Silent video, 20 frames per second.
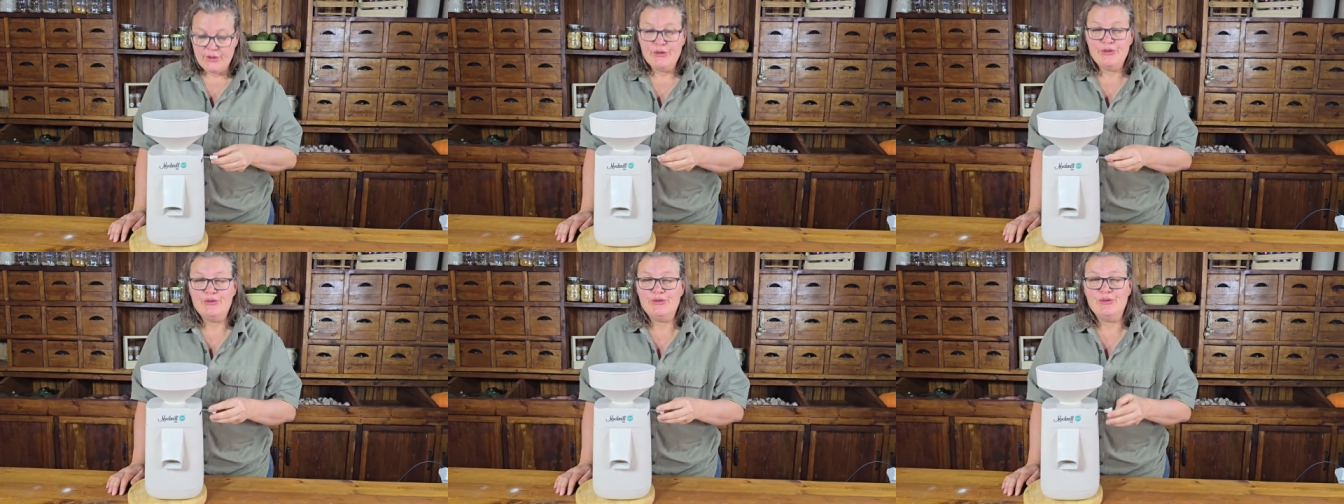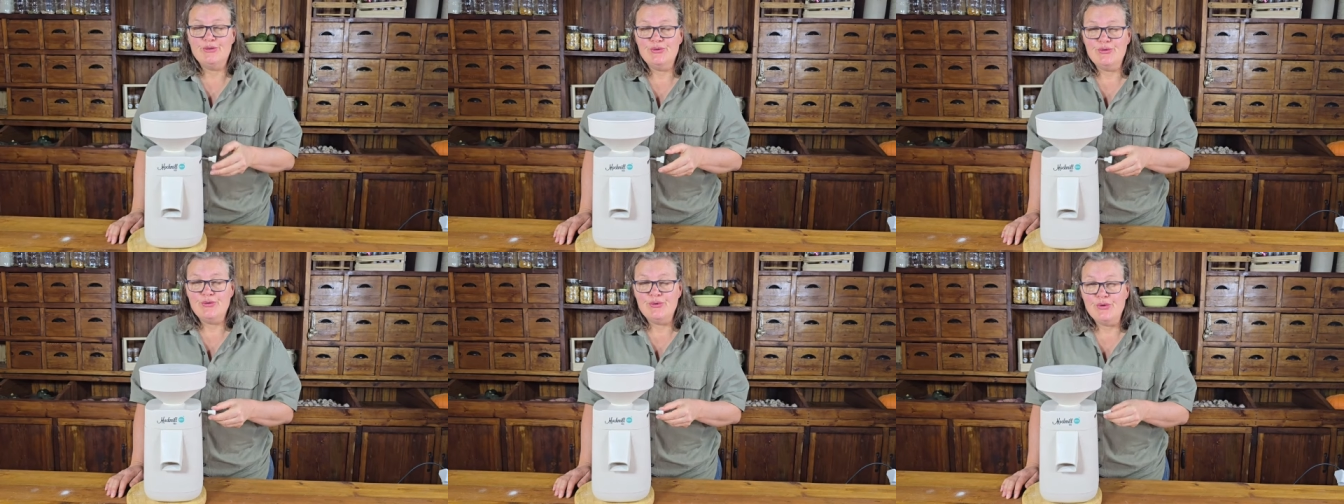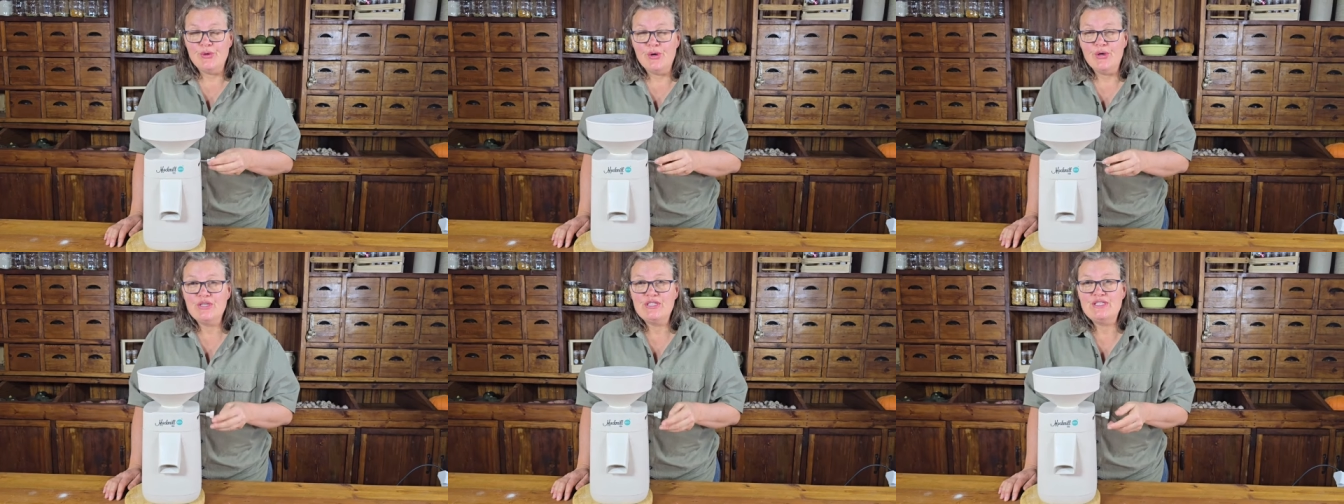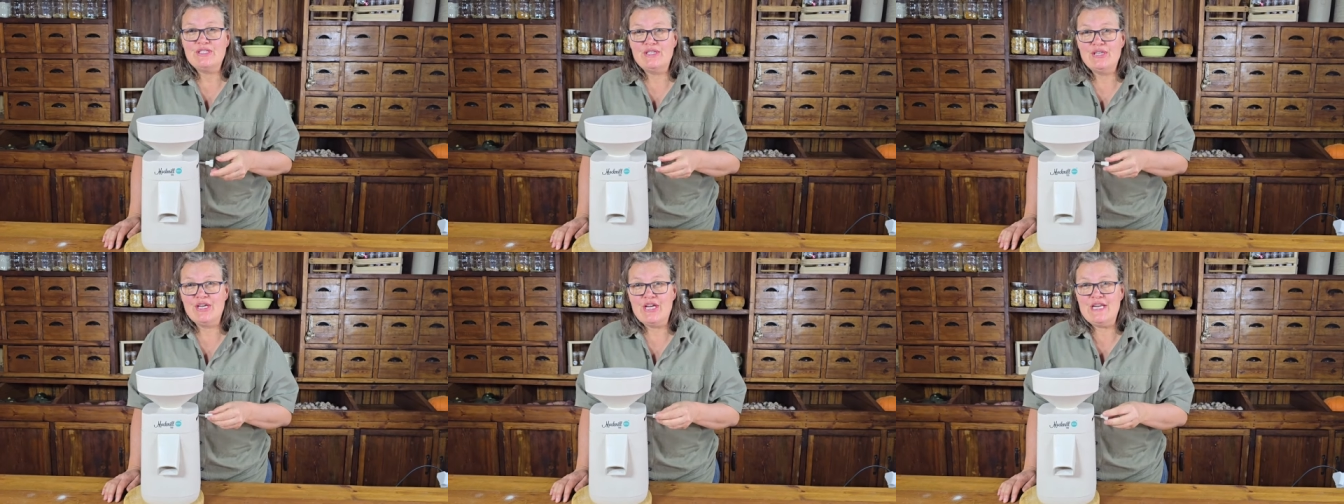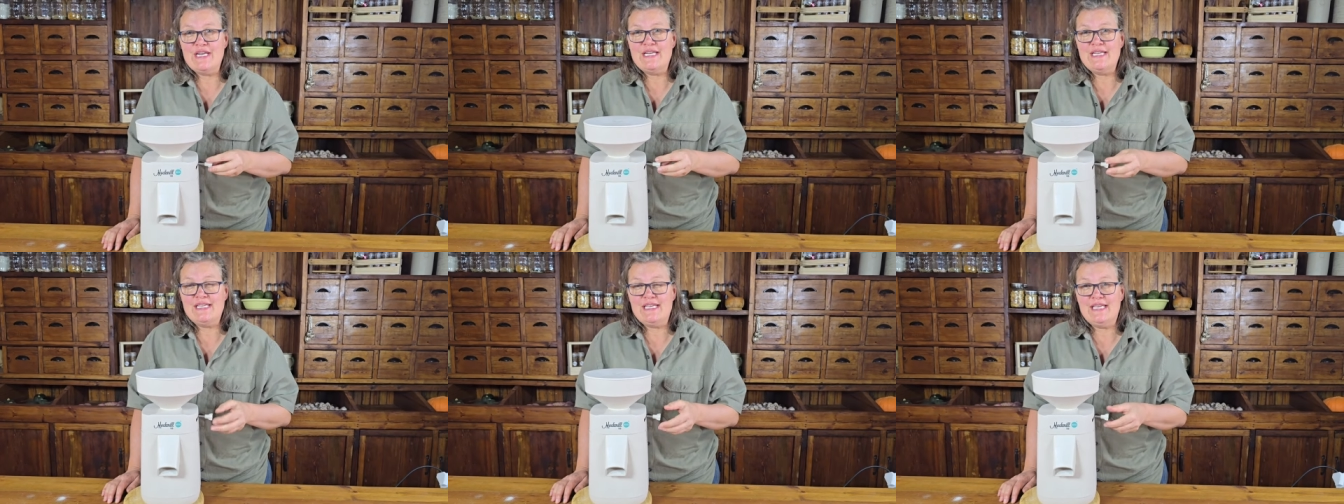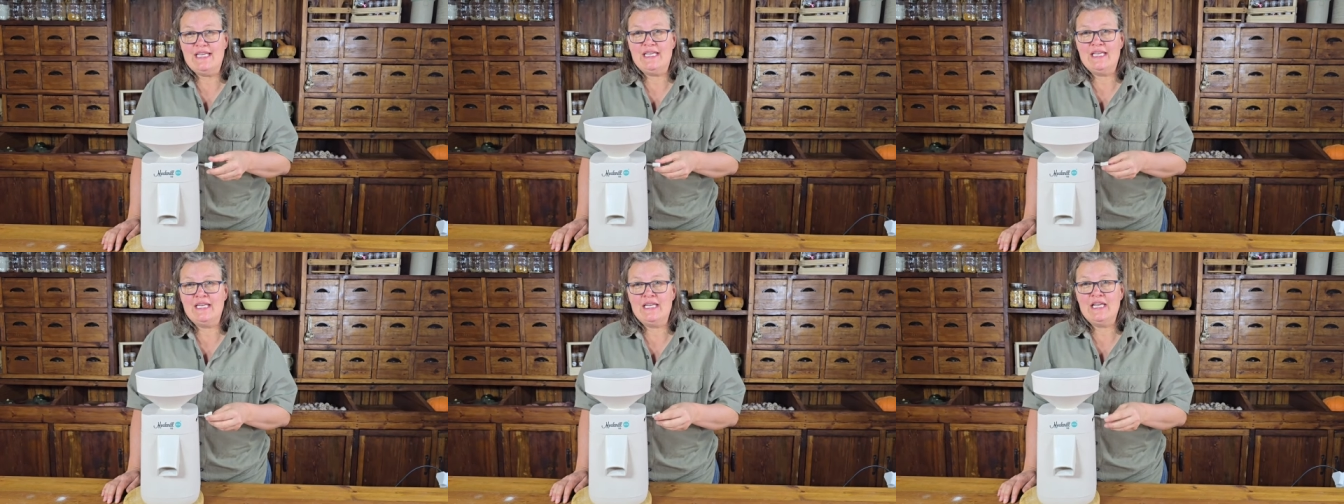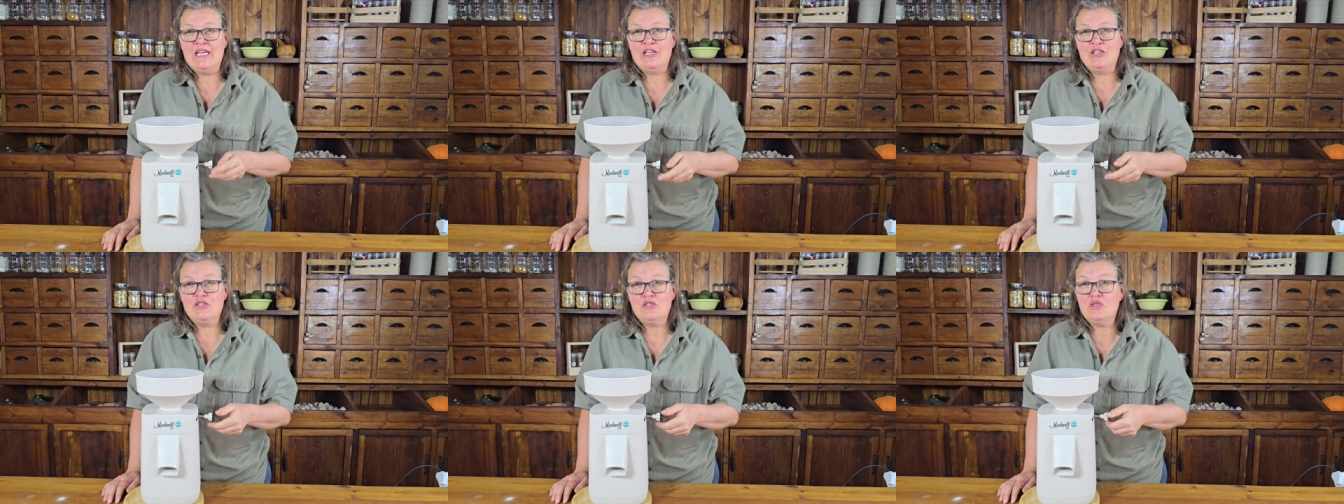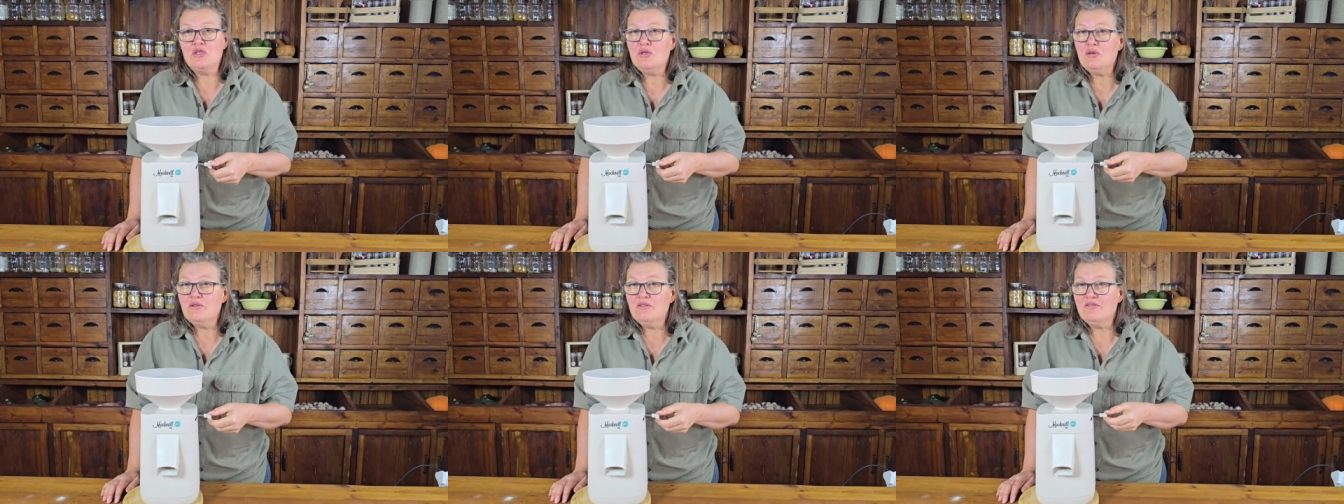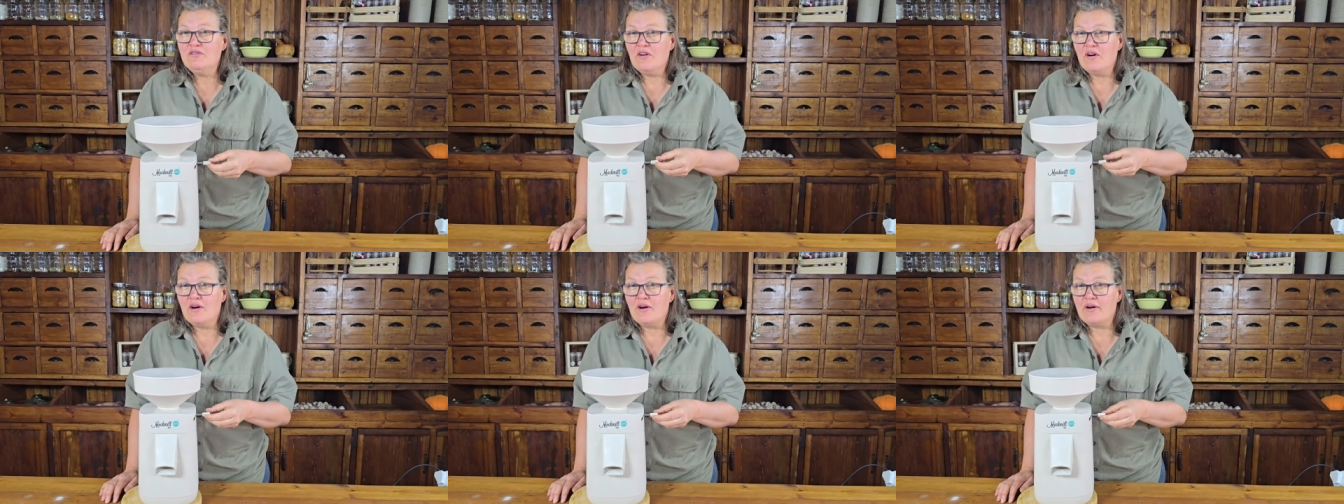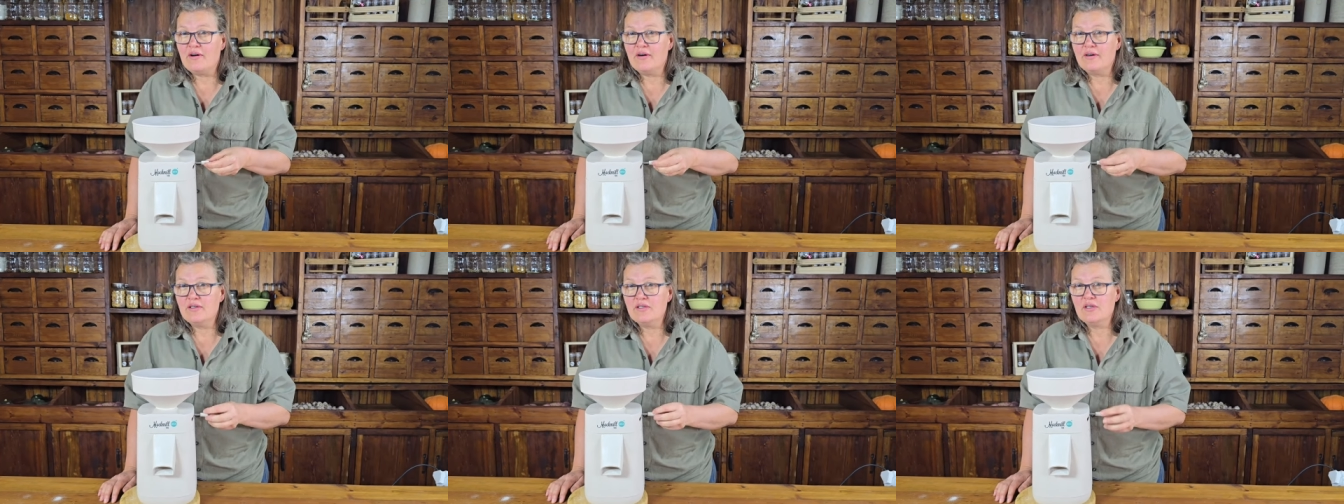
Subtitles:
Do not turn it in too far,